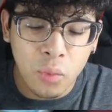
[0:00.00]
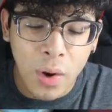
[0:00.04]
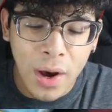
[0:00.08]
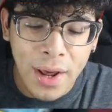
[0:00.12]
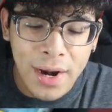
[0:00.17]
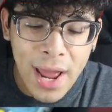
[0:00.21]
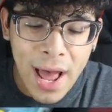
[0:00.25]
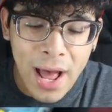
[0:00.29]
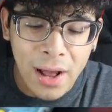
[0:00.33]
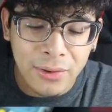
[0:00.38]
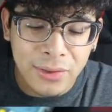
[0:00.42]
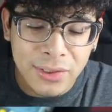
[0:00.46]

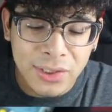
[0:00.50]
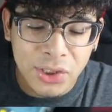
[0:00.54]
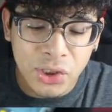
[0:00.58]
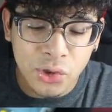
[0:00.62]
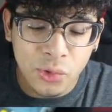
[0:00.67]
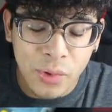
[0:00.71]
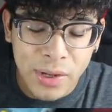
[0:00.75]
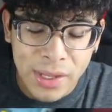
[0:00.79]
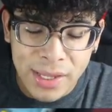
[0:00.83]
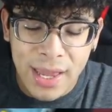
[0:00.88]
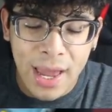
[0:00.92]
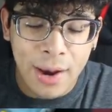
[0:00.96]
what else
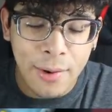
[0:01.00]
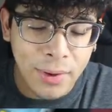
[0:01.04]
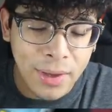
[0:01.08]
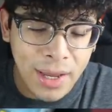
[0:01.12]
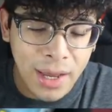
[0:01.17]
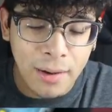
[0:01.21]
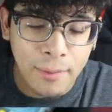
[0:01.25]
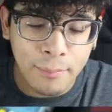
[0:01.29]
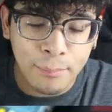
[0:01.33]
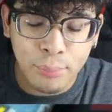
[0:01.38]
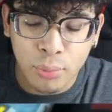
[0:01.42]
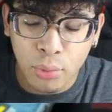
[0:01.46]
do we get. We
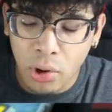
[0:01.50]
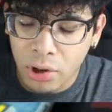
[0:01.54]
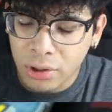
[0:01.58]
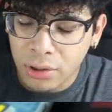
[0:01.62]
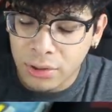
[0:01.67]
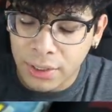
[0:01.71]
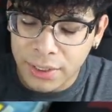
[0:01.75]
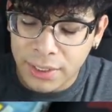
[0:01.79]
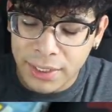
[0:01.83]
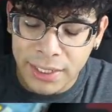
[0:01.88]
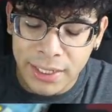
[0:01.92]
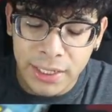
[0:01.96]
got a
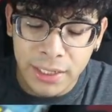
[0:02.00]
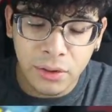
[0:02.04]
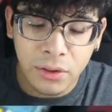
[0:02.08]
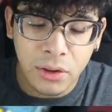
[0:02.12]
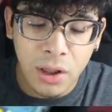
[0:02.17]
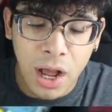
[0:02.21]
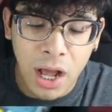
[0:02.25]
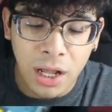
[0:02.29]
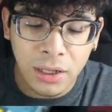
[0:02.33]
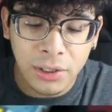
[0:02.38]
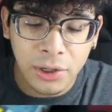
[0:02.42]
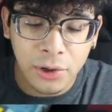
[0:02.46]
Brooklet Hill
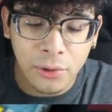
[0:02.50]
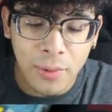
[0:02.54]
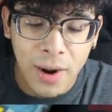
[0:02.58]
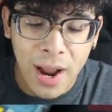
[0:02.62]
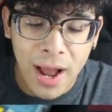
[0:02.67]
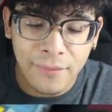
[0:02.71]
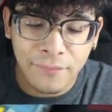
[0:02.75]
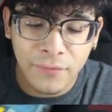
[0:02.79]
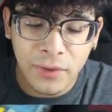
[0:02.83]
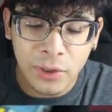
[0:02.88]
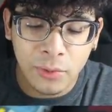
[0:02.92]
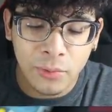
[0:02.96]

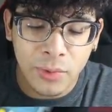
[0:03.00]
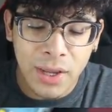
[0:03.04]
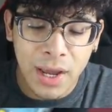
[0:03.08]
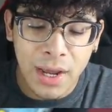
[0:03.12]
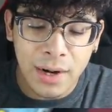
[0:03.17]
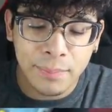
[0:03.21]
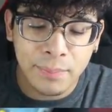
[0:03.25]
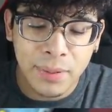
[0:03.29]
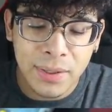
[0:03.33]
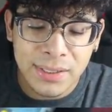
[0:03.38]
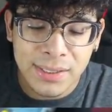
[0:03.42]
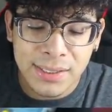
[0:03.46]
holographic. We
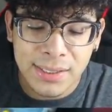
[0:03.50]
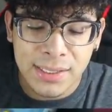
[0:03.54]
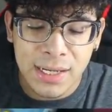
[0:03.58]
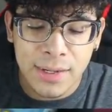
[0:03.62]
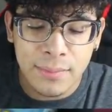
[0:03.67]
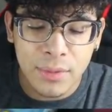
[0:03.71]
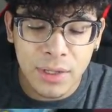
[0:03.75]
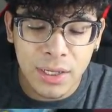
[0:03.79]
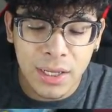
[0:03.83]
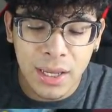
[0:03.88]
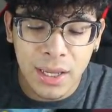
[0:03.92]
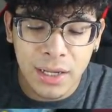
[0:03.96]
got a
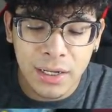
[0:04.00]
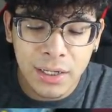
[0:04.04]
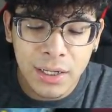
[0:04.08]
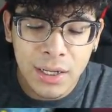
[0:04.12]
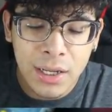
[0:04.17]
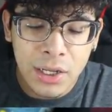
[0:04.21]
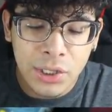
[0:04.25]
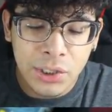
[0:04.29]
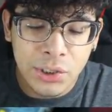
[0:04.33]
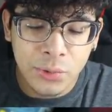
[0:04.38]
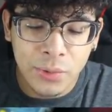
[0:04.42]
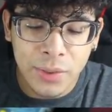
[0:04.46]
Passimian.
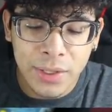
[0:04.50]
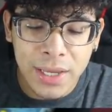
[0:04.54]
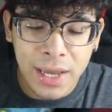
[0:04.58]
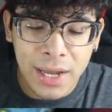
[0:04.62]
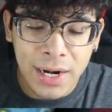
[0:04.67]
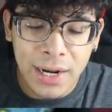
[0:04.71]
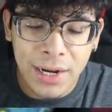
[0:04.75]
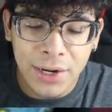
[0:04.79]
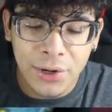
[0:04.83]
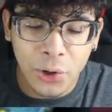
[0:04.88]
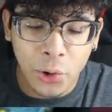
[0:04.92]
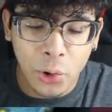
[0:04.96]
Do we
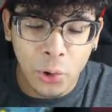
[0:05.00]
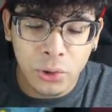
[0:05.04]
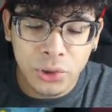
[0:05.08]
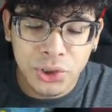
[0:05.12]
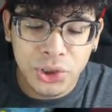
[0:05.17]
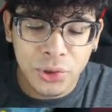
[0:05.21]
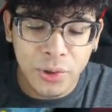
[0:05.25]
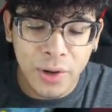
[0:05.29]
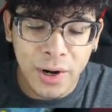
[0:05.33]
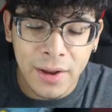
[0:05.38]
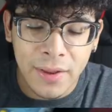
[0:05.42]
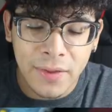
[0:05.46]
get an
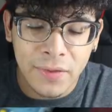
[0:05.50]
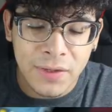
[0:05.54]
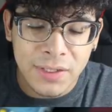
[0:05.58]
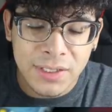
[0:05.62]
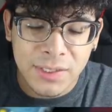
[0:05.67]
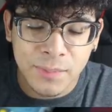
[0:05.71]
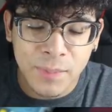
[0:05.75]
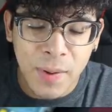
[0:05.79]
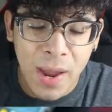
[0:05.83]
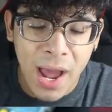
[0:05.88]
ultra in this